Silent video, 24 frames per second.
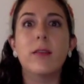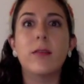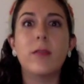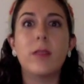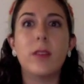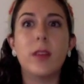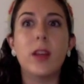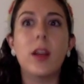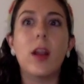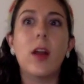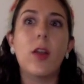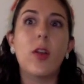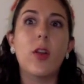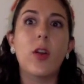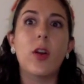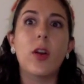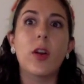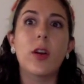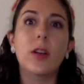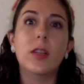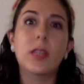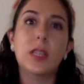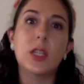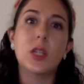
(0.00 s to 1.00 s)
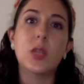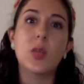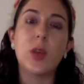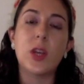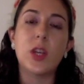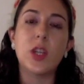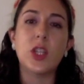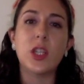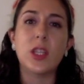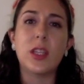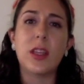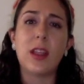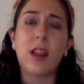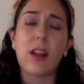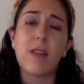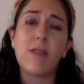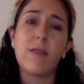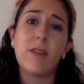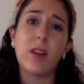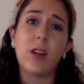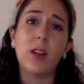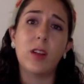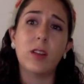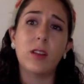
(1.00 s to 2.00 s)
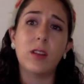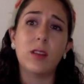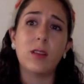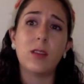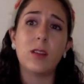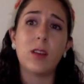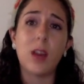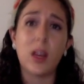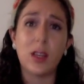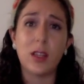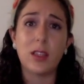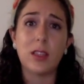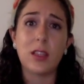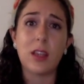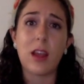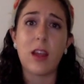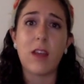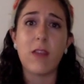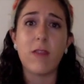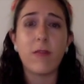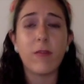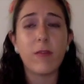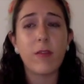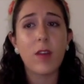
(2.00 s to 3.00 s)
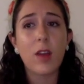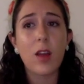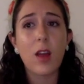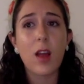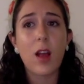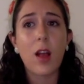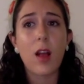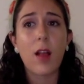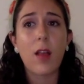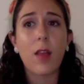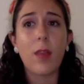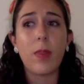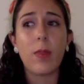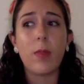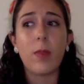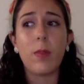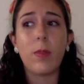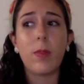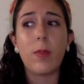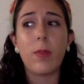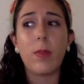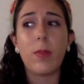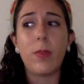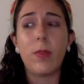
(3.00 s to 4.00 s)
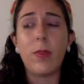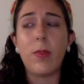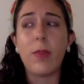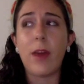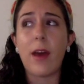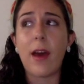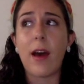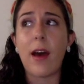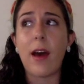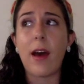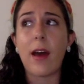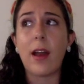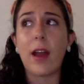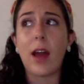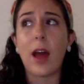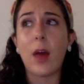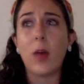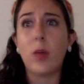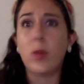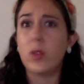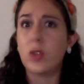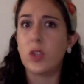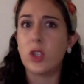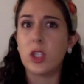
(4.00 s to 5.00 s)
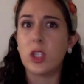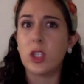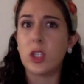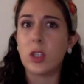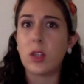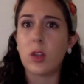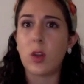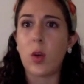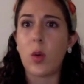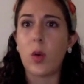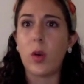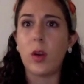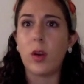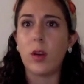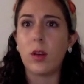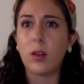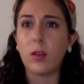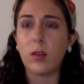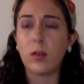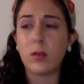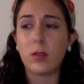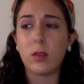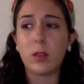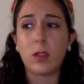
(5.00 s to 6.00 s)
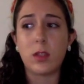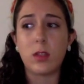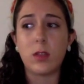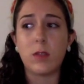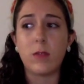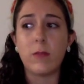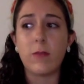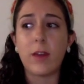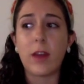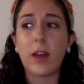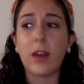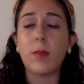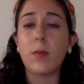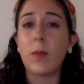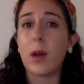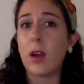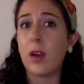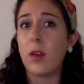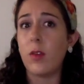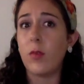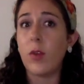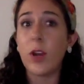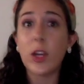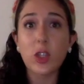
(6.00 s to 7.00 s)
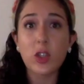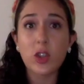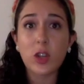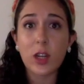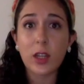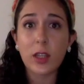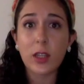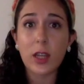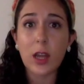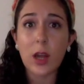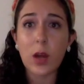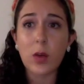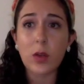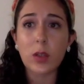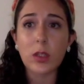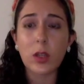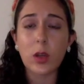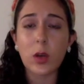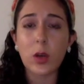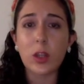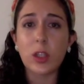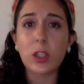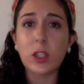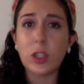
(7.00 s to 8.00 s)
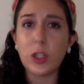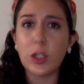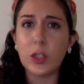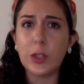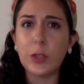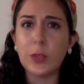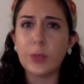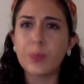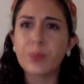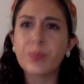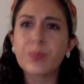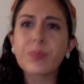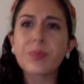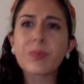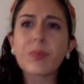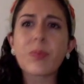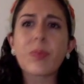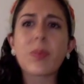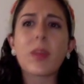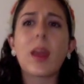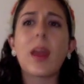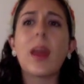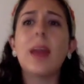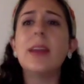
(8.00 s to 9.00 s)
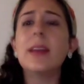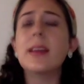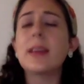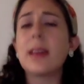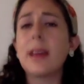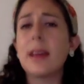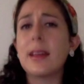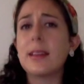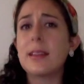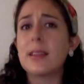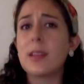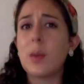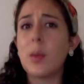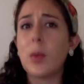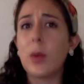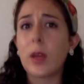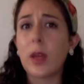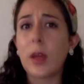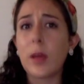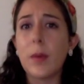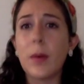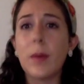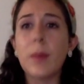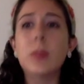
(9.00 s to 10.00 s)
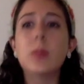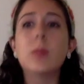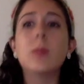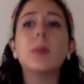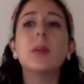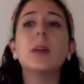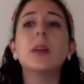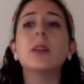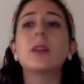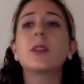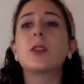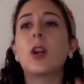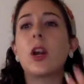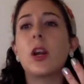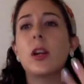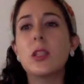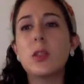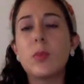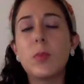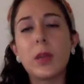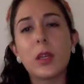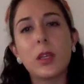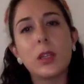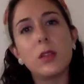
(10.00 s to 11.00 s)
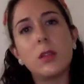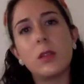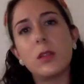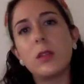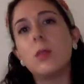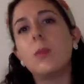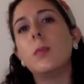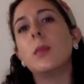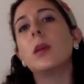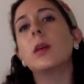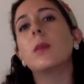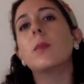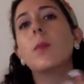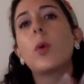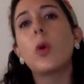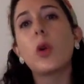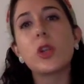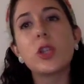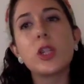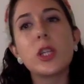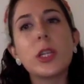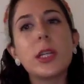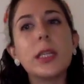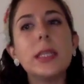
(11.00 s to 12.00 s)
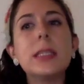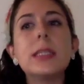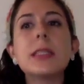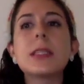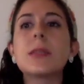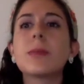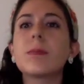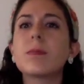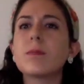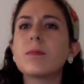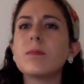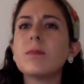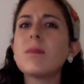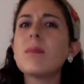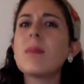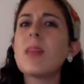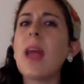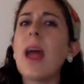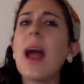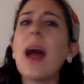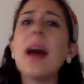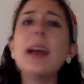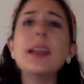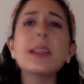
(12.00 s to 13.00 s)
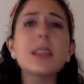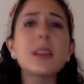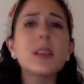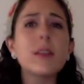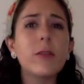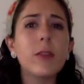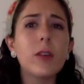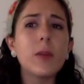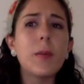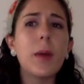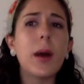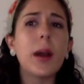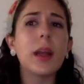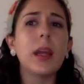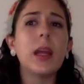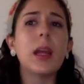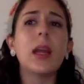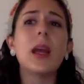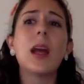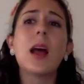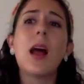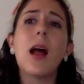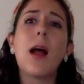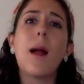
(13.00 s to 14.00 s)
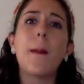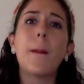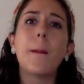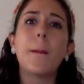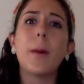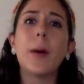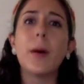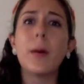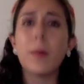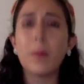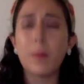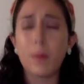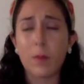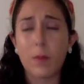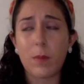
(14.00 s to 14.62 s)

another situation that I felt unsafe, that I was just going to find my restaurant that I was going to, and again someone came up to me and started speaking to me in Portuguese, asking for money, but